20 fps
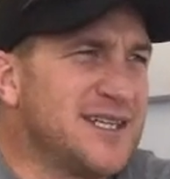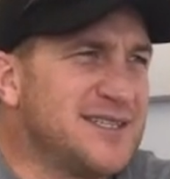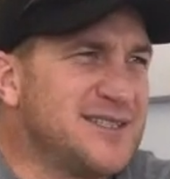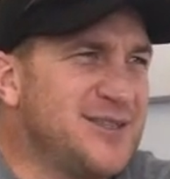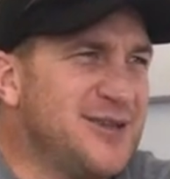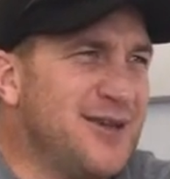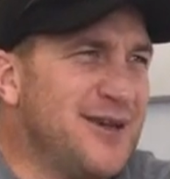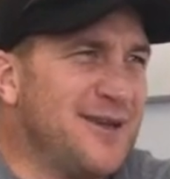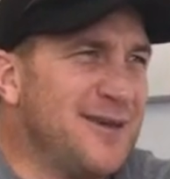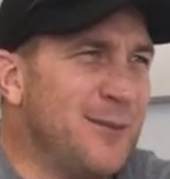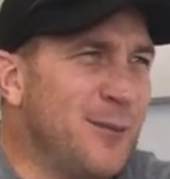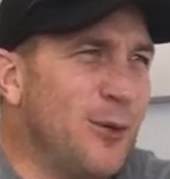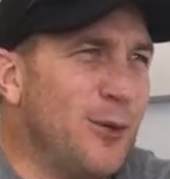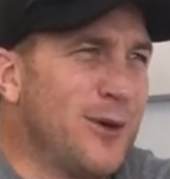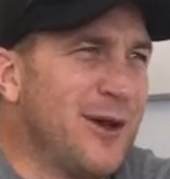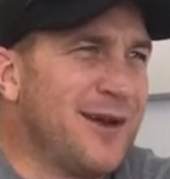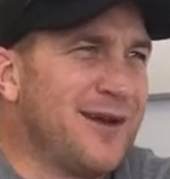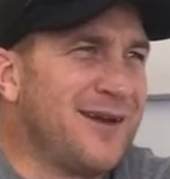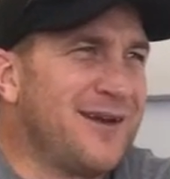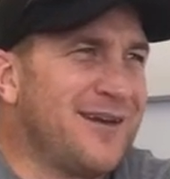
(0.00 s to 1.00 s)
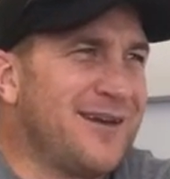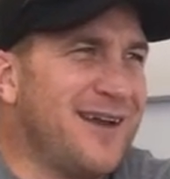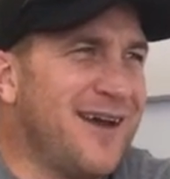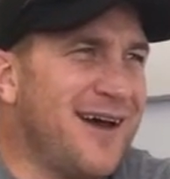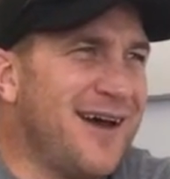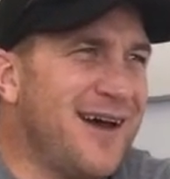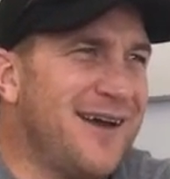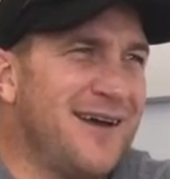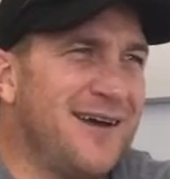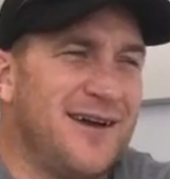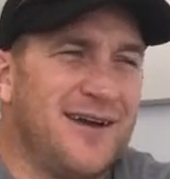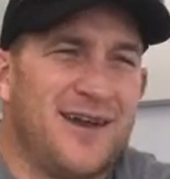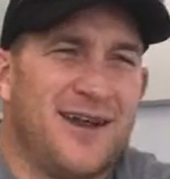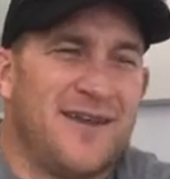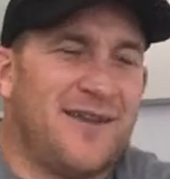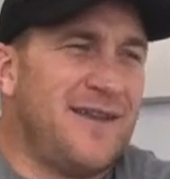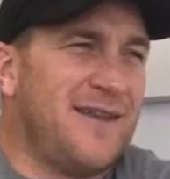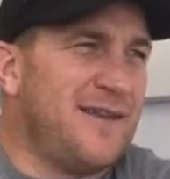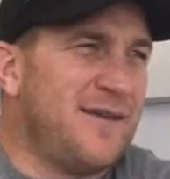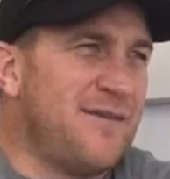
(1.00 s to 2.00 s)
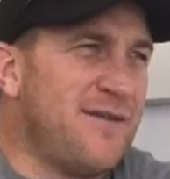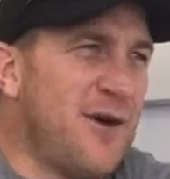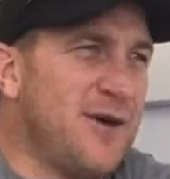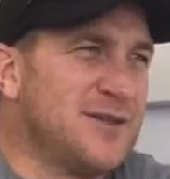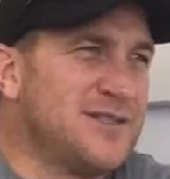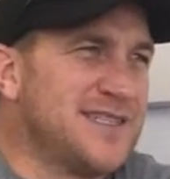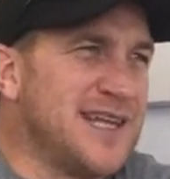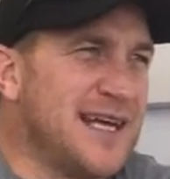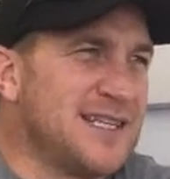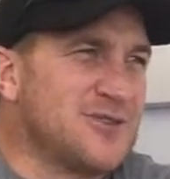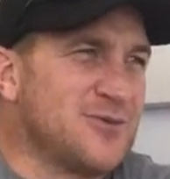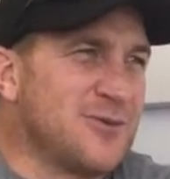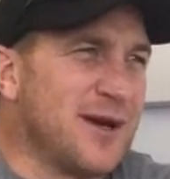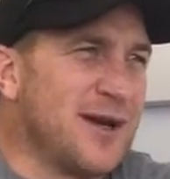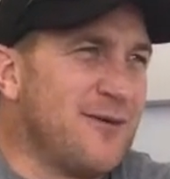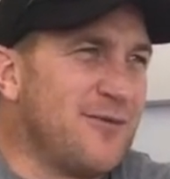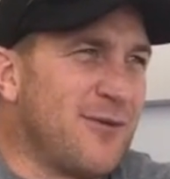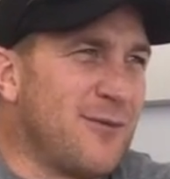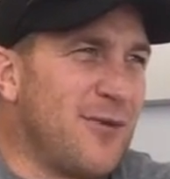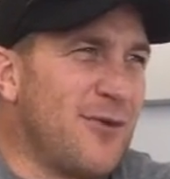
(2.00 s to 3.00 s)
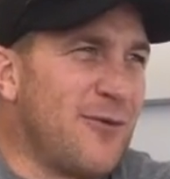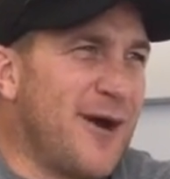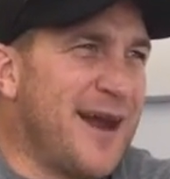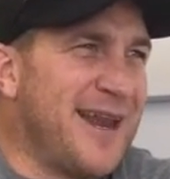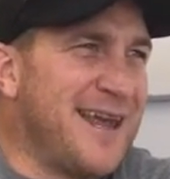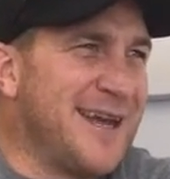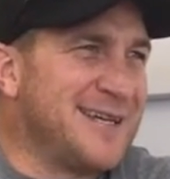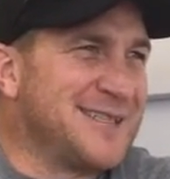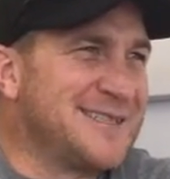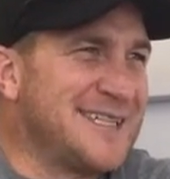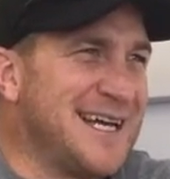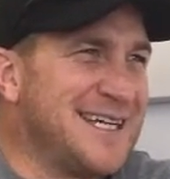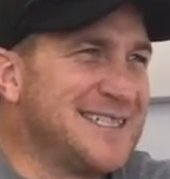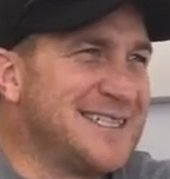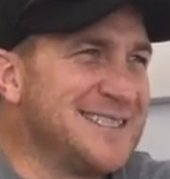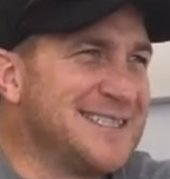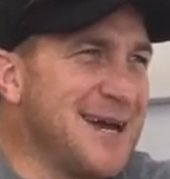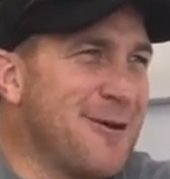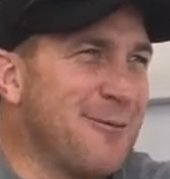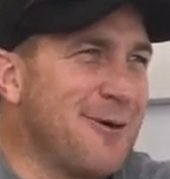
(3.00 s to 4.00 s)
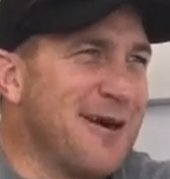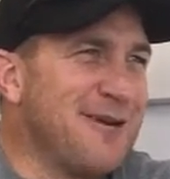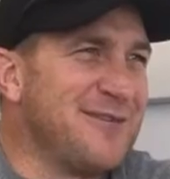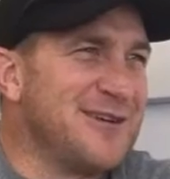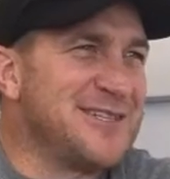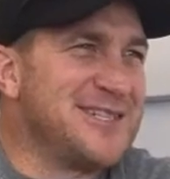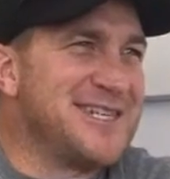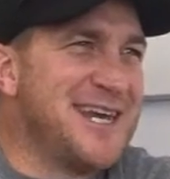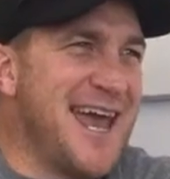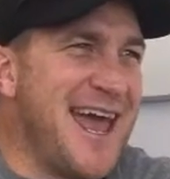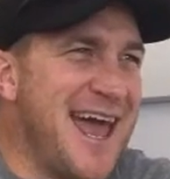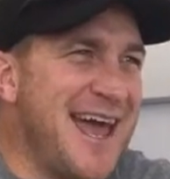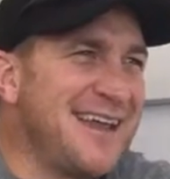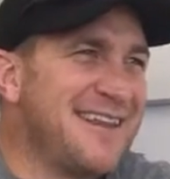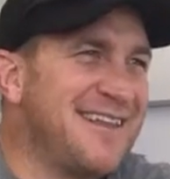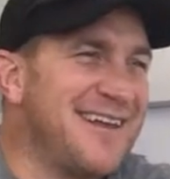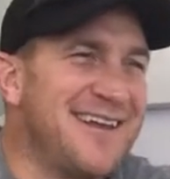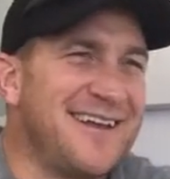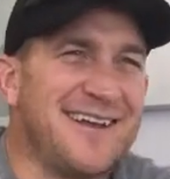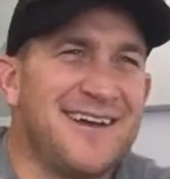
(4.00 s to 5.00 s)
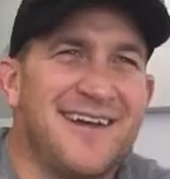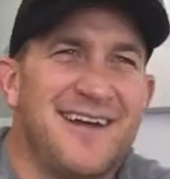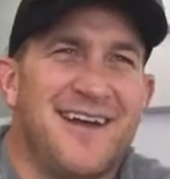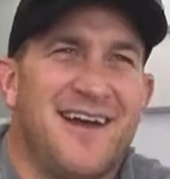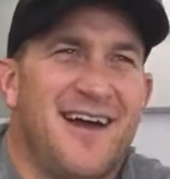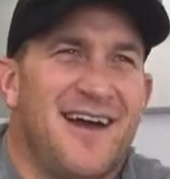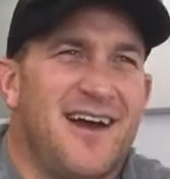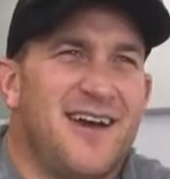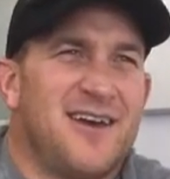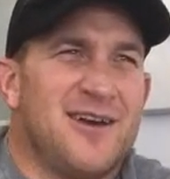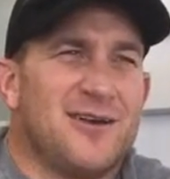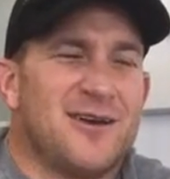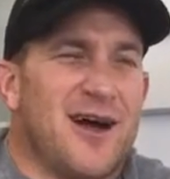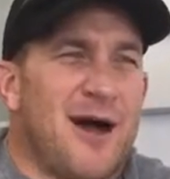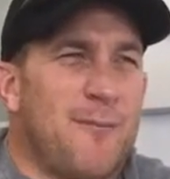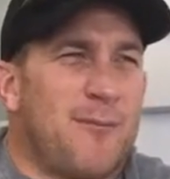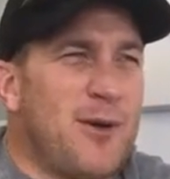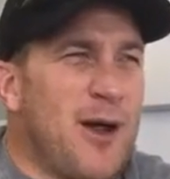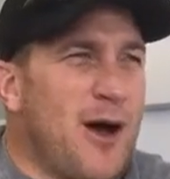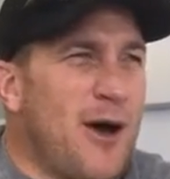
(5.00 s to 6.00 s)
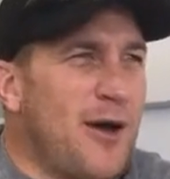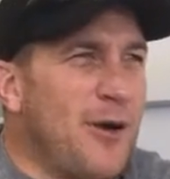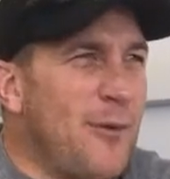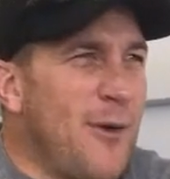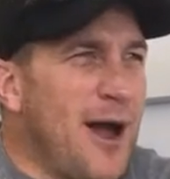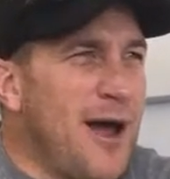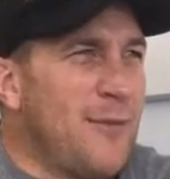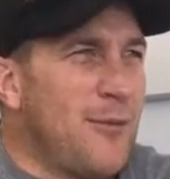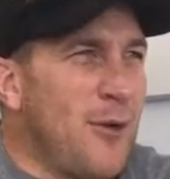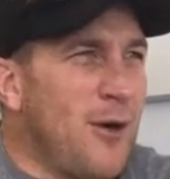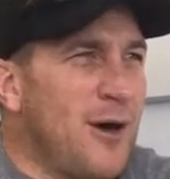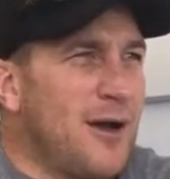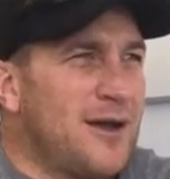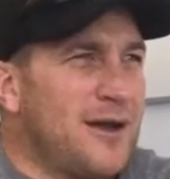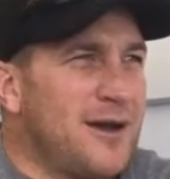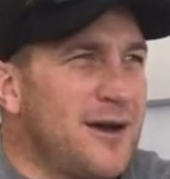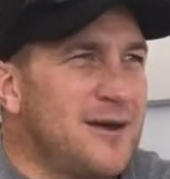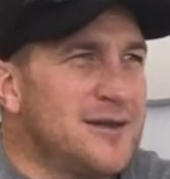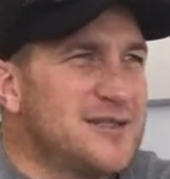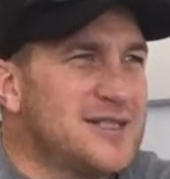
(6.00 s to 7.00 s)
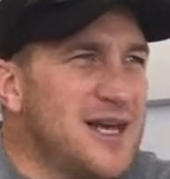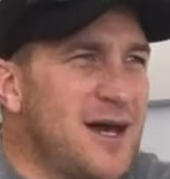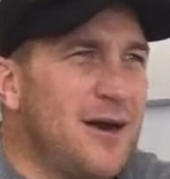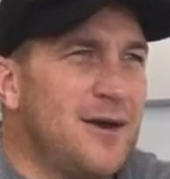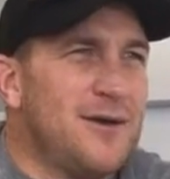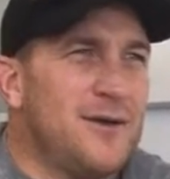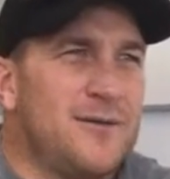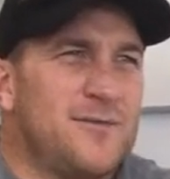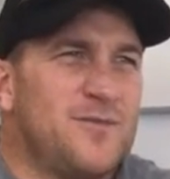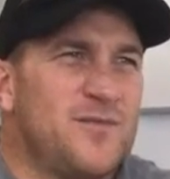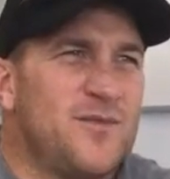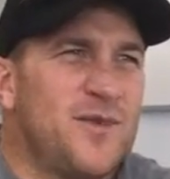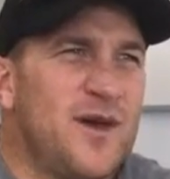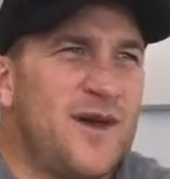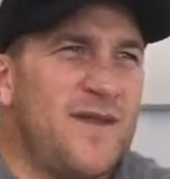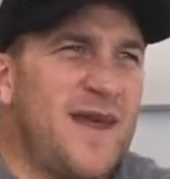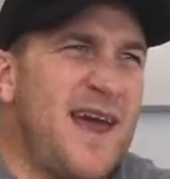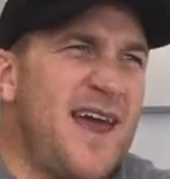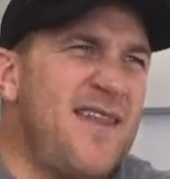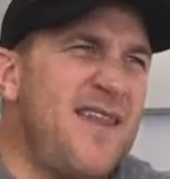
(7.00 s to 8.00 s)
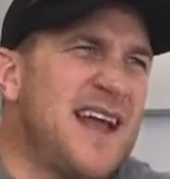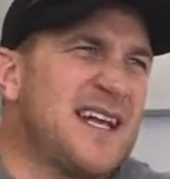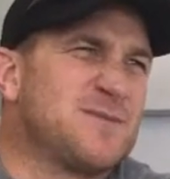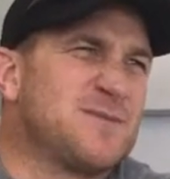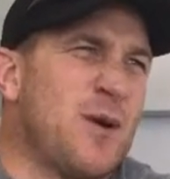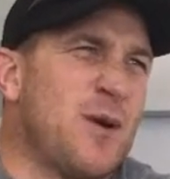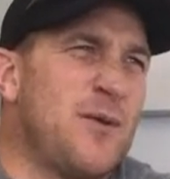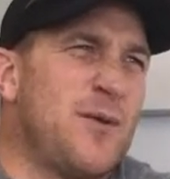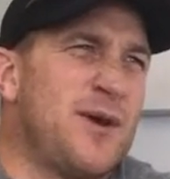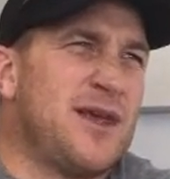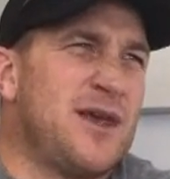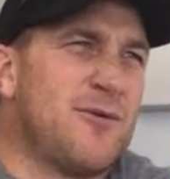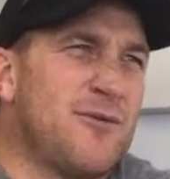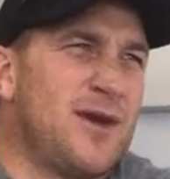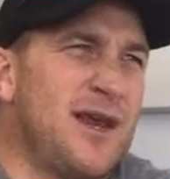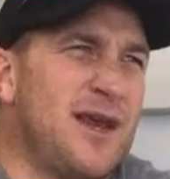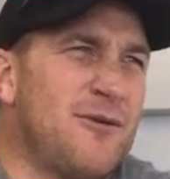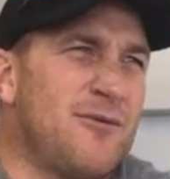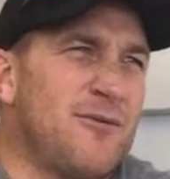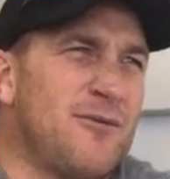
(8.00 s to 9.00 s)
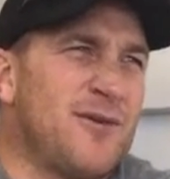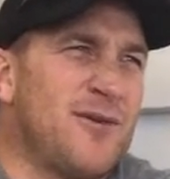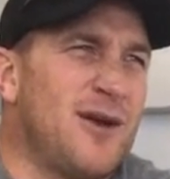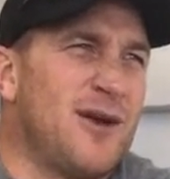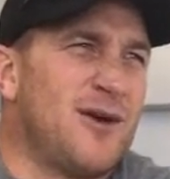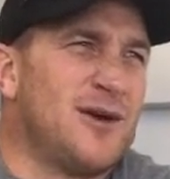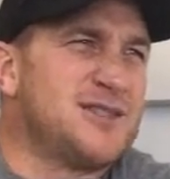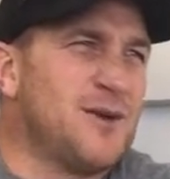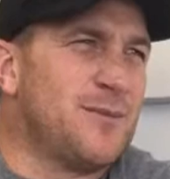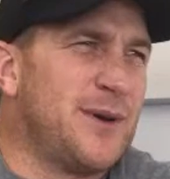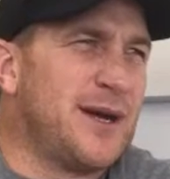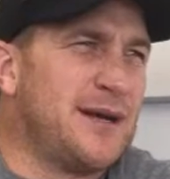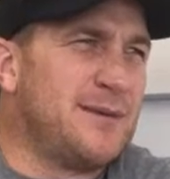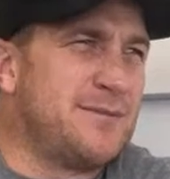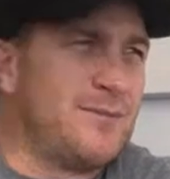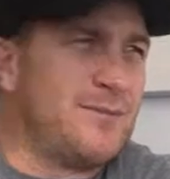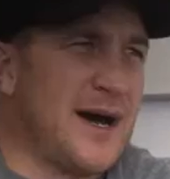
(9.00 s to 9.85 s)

6:30 in the morning, and you know, then the phone starts ringing from the radio stations. They want to have a chat, and you're like blown away by it, you know. So, and that's probably when you really realise you've been